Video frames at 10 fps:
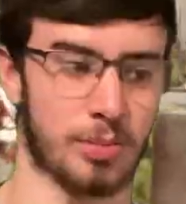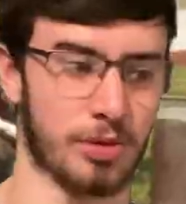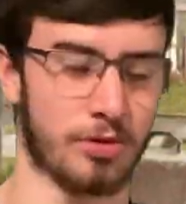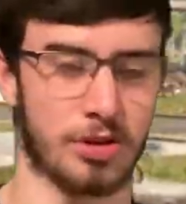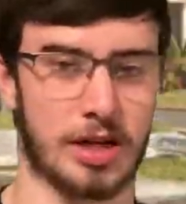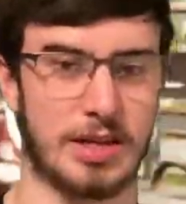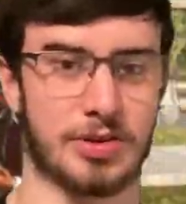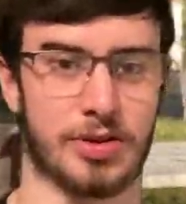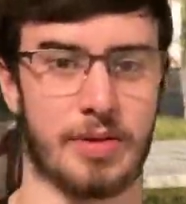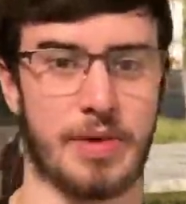blue lines
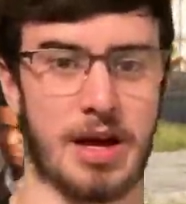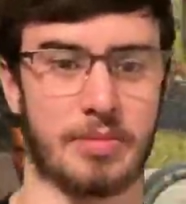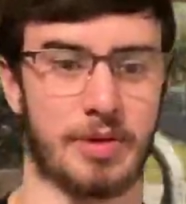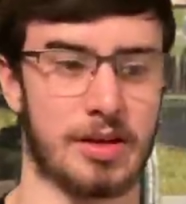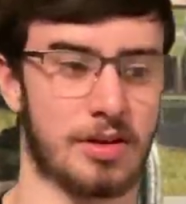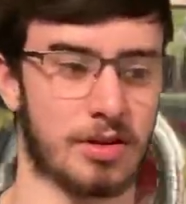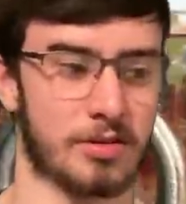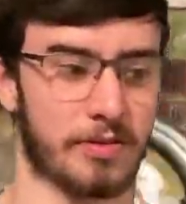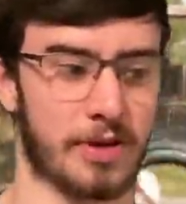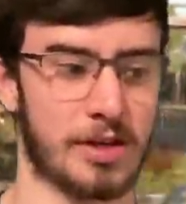on the map, and you
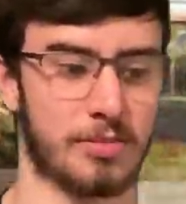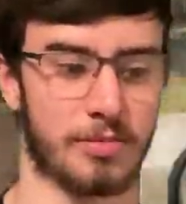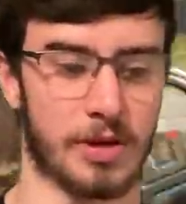can find them